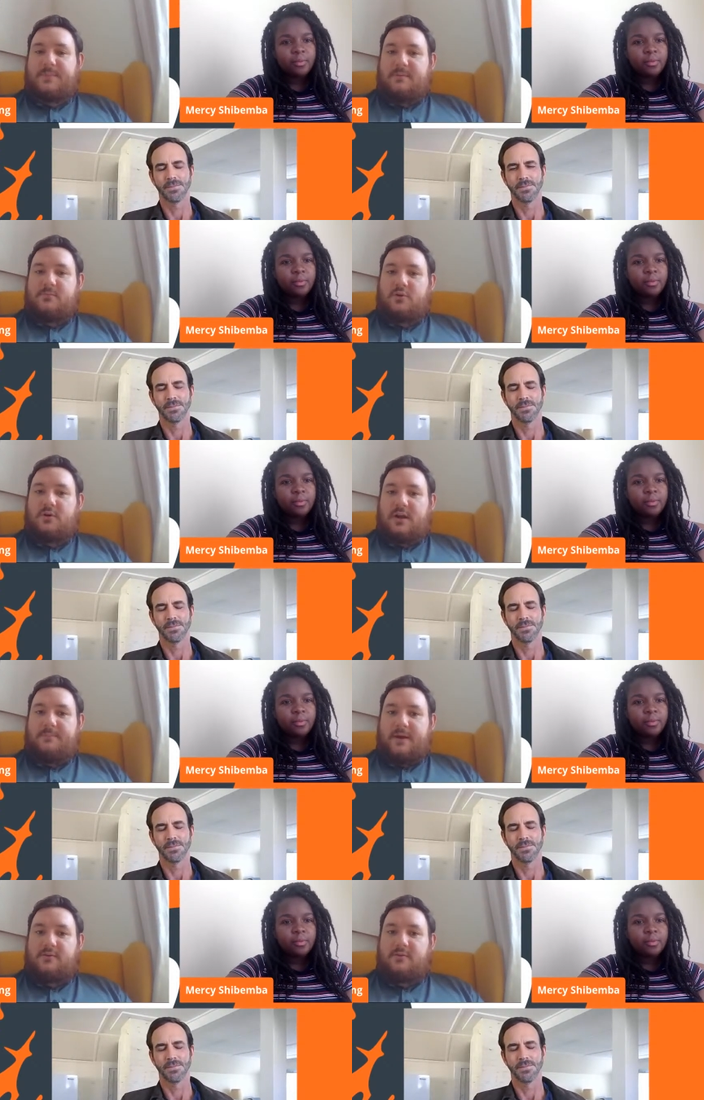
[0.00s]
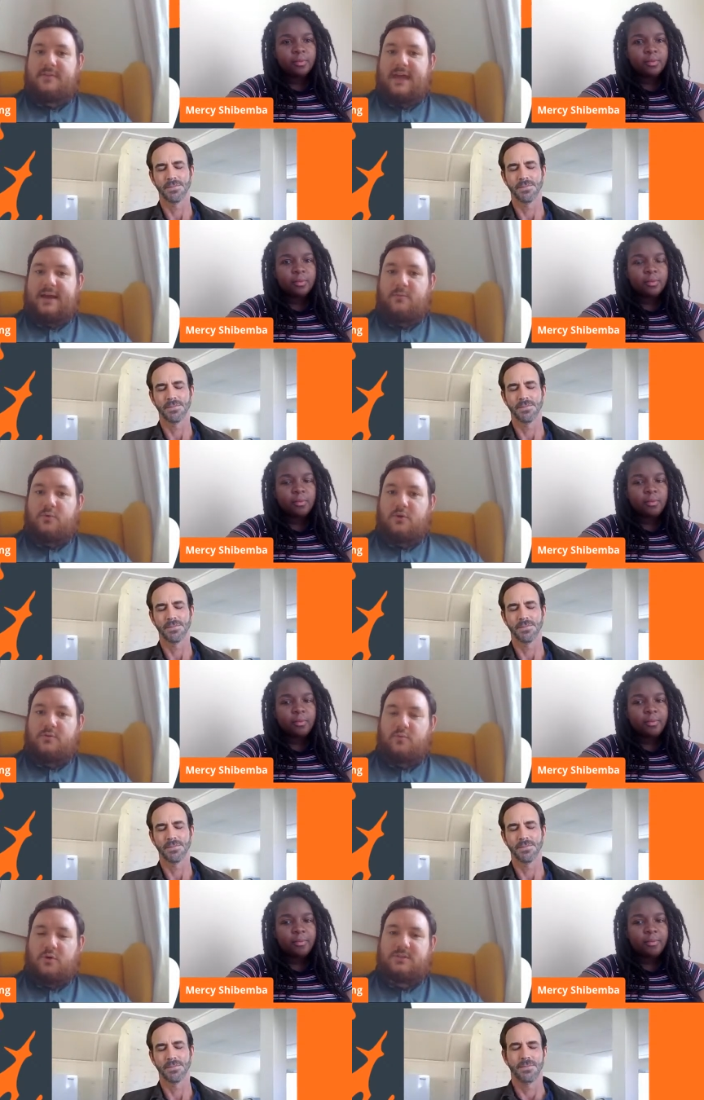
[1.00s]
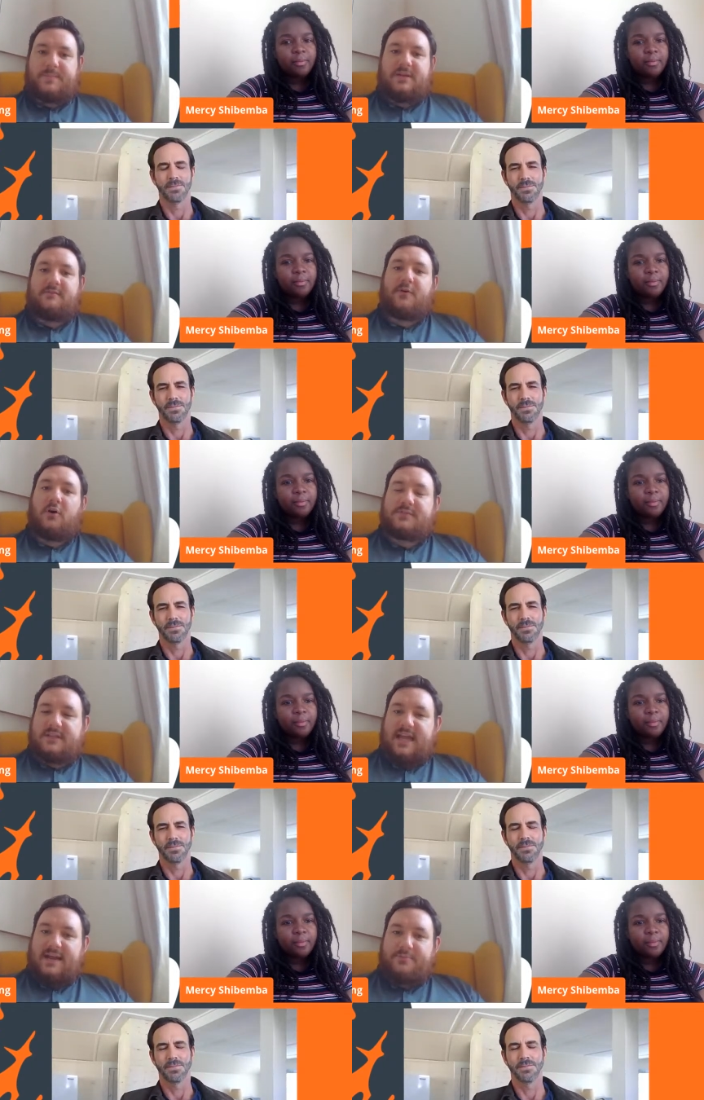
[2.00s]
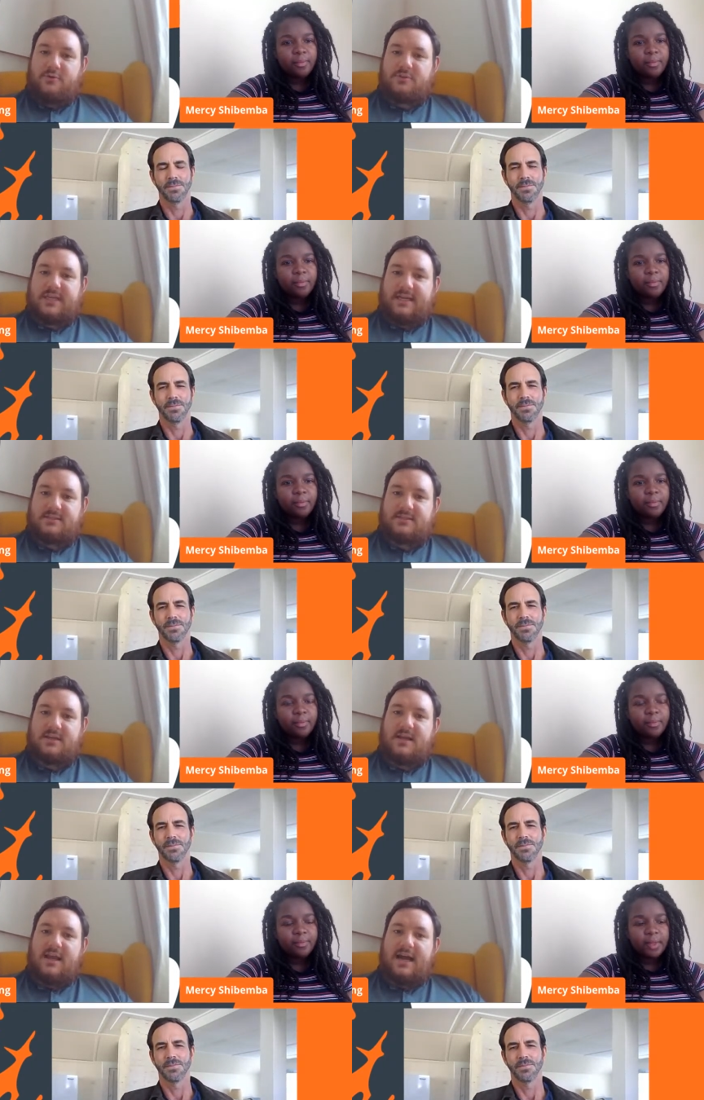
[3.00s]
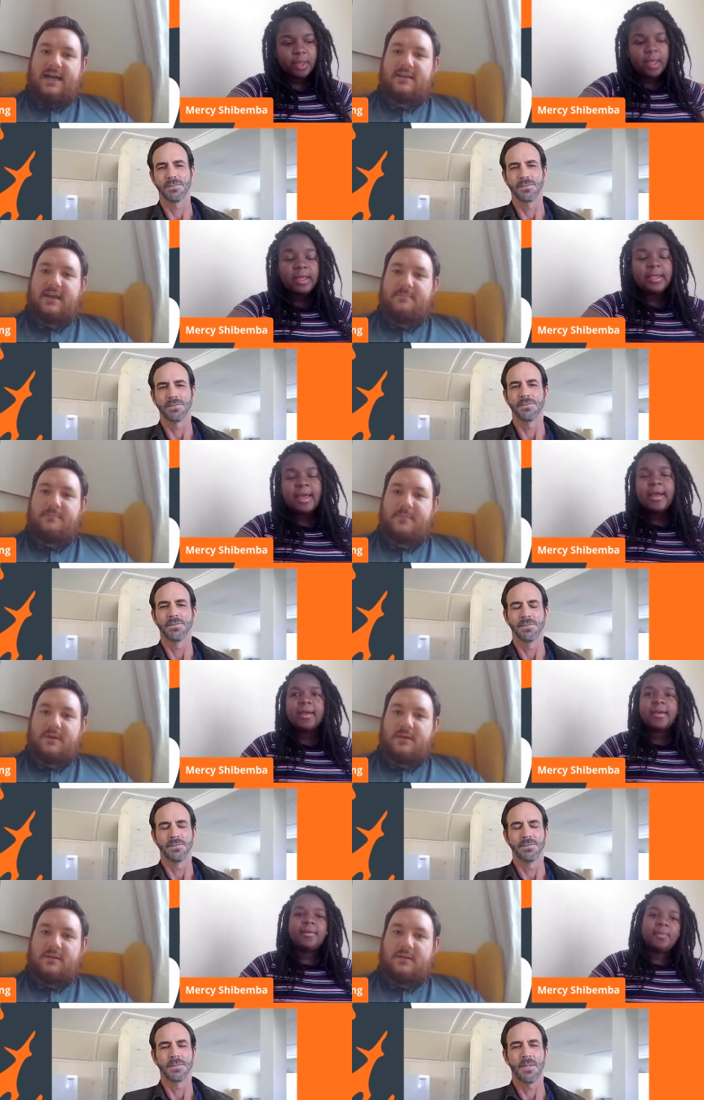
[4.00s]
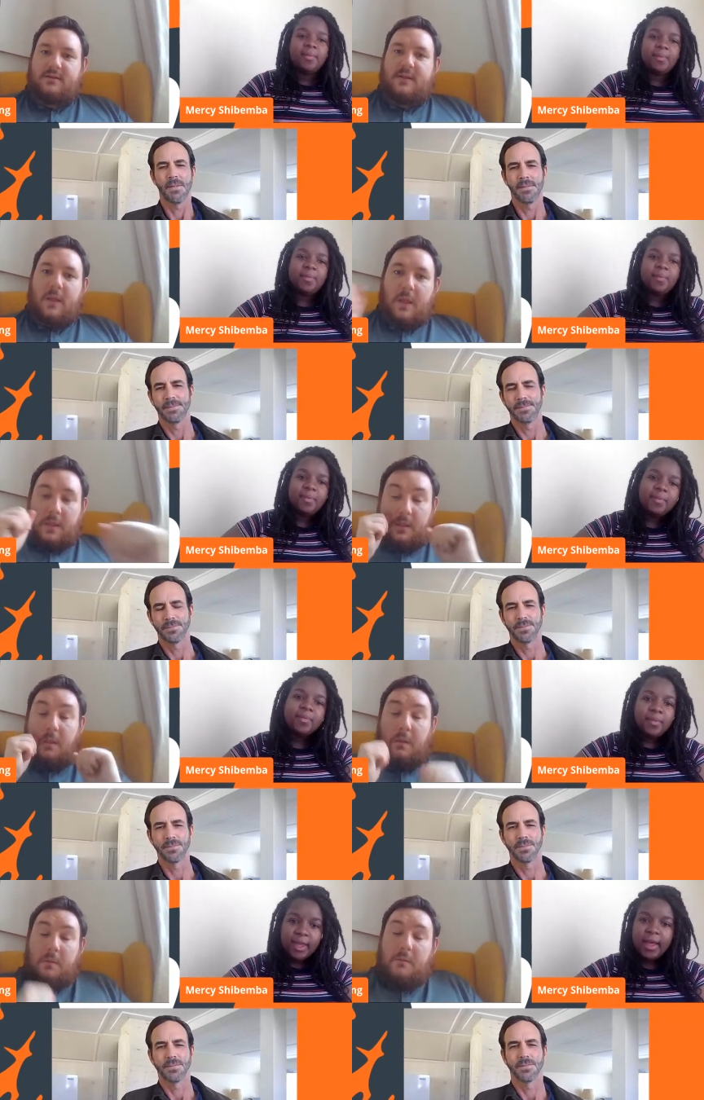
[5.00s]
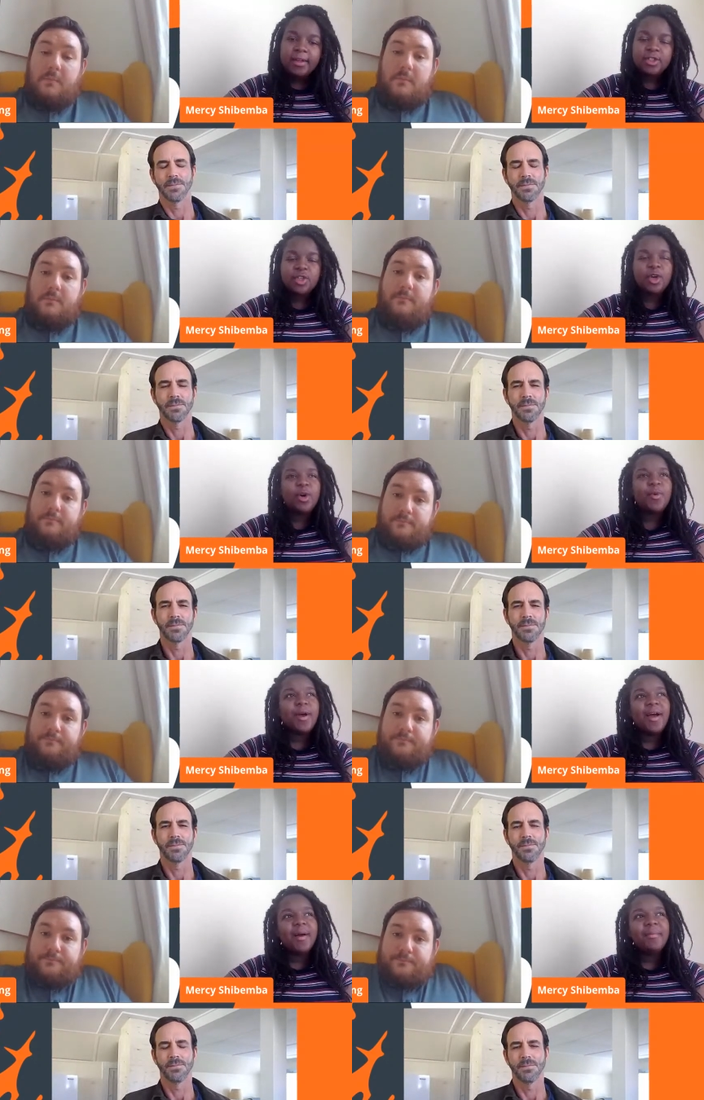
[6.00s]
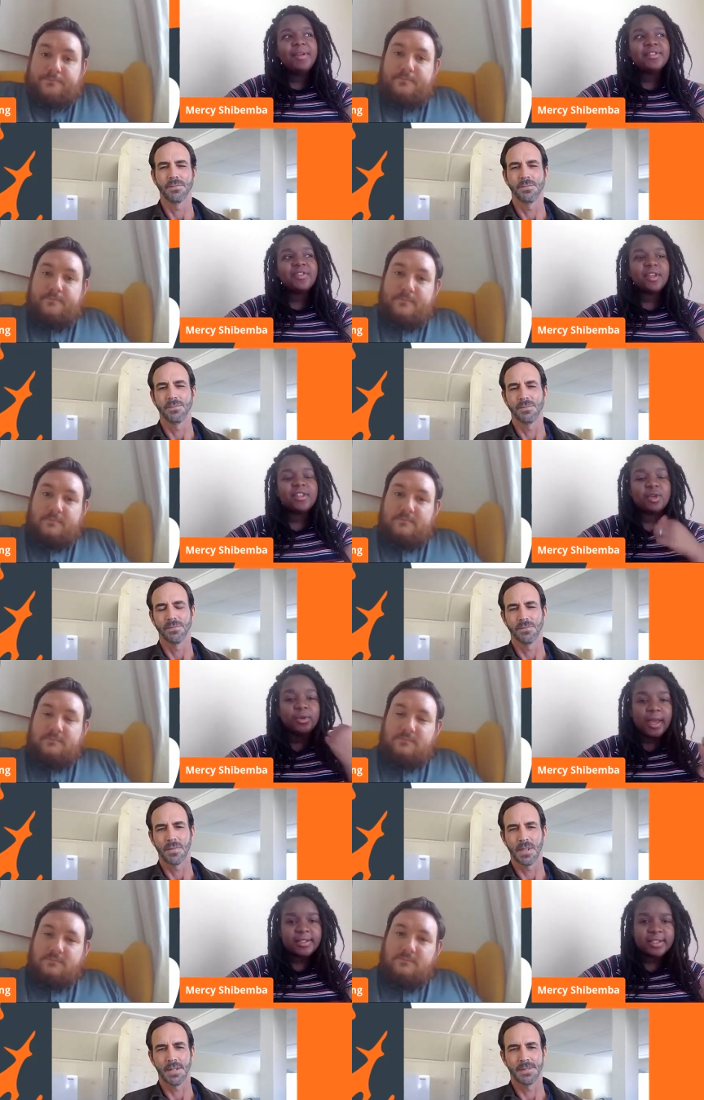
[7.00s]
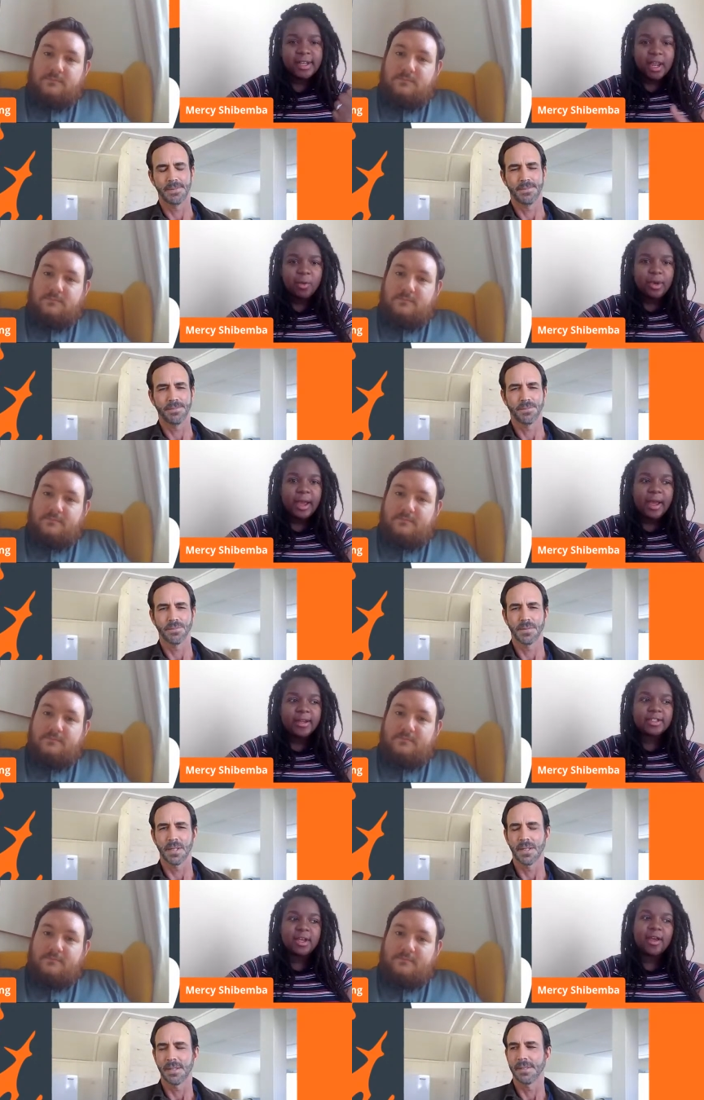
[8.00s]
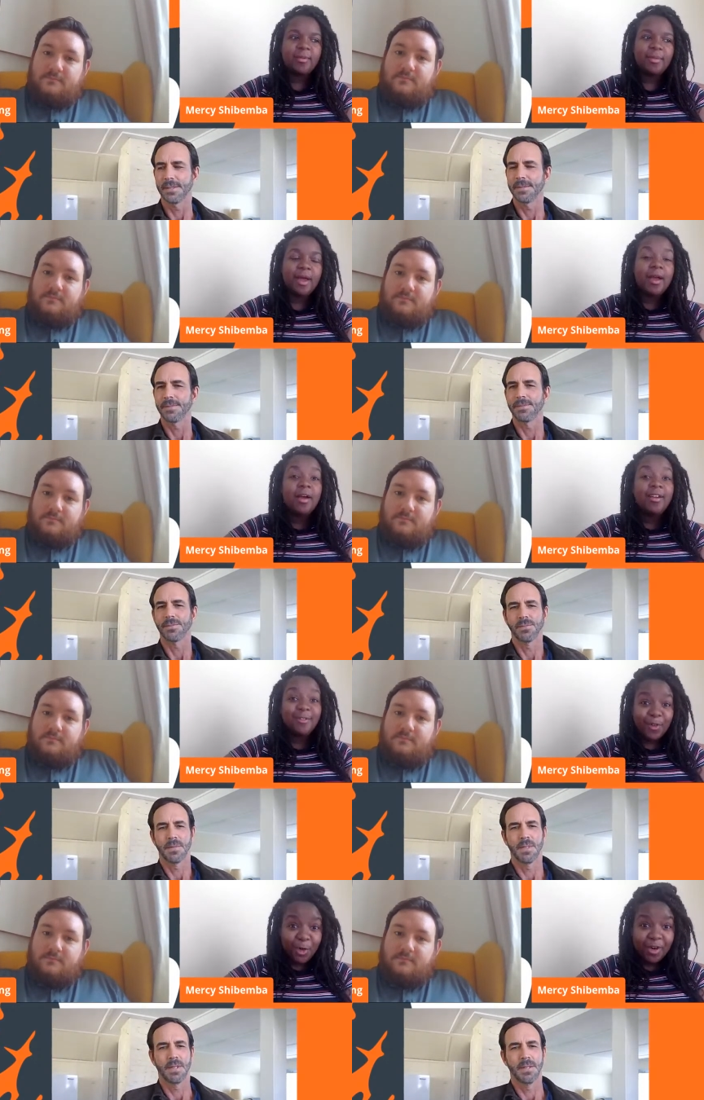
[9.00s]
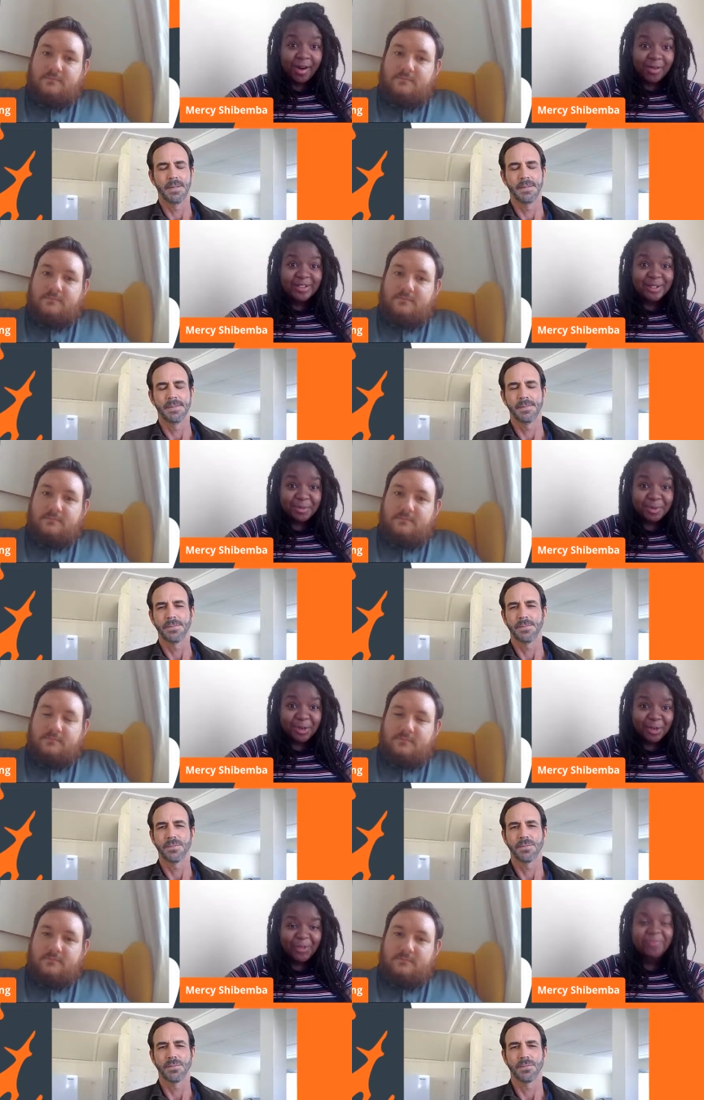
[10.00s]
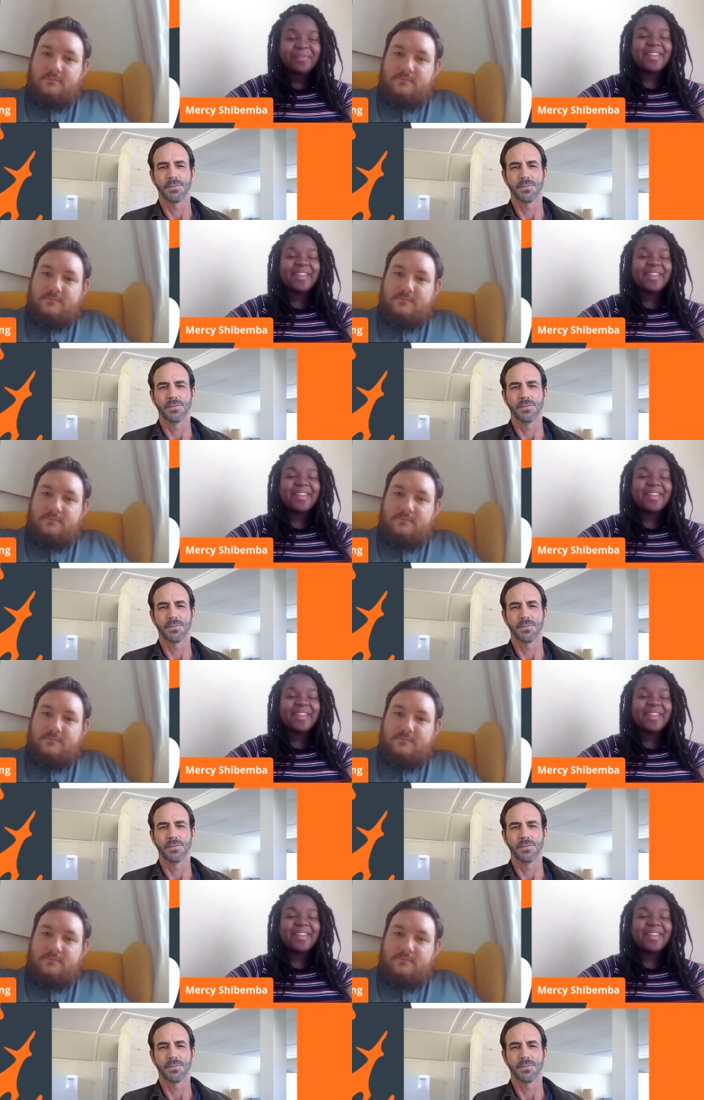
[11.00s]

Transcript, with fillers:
Speaker 1: us a bit more about that? What what's been involved in that process? And um,
Speaker 2: yeah. yeah. so um, it's funny. So yesterday we had um, a four-hour Zoom call